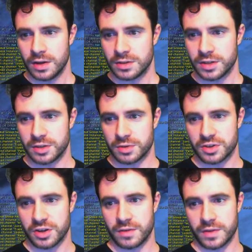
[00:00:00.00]
dangerous
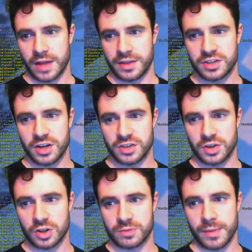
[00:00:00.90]
guy over there. These guys are
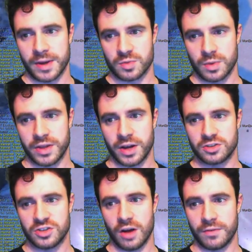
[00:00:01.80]
not to be messed with. They are
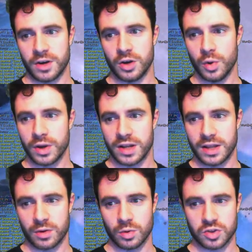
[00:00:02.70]
tough, and annoyingly
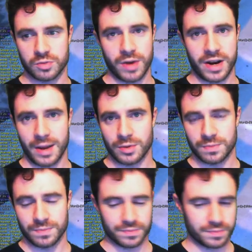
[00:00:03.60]
they're all spread out.
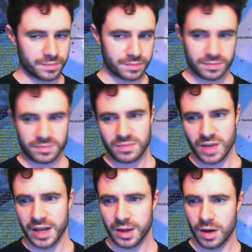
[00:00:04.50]

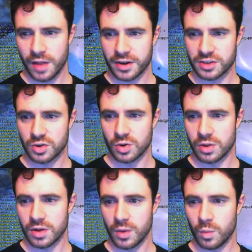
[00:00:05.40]
I don't like that at all.
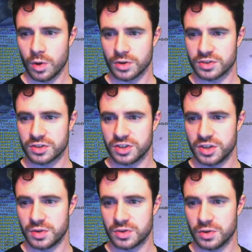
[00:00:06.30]
I want to
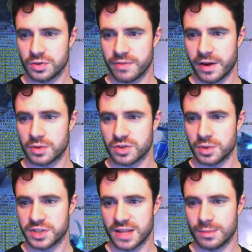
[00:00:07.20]
use Cordon of Arrows and I
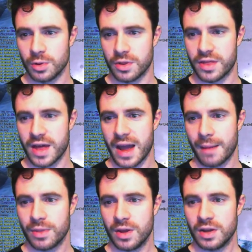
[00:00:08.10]
want to get them all there.
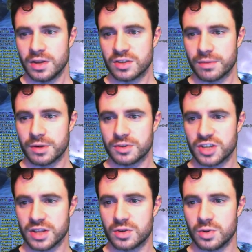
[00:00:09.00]
So I'm going to
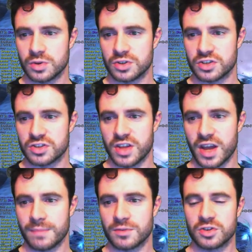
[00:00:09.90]
stick the cordon just
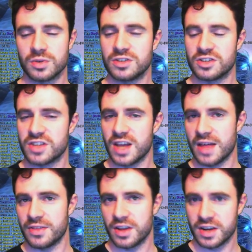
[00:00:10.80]
there. As soon as it's there,
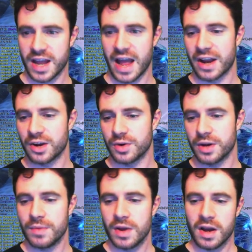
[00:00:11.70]
they're going to get angry.
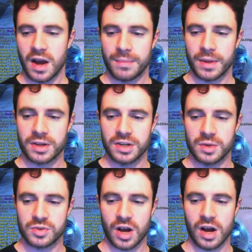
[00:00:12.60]
I'm then going to
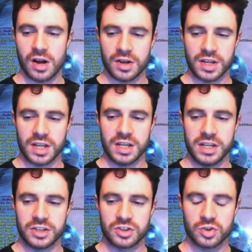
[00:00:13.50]
use R and
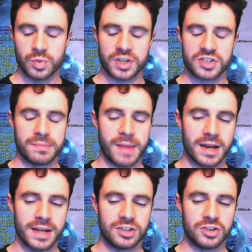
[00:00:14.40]
E, switch to
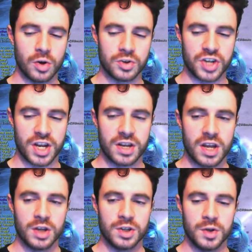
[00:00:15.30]
melee, dodge in,
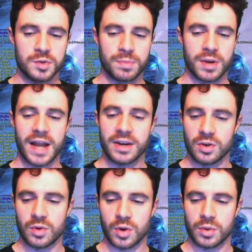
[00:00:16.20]
use plant
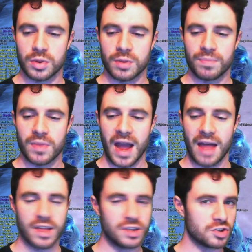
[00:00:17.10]
growth,
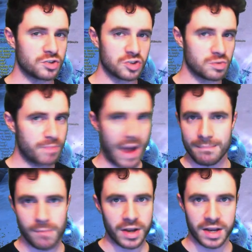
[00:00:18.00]
and then just
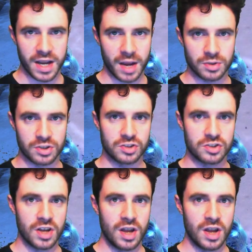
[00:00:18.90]
spam my encounters.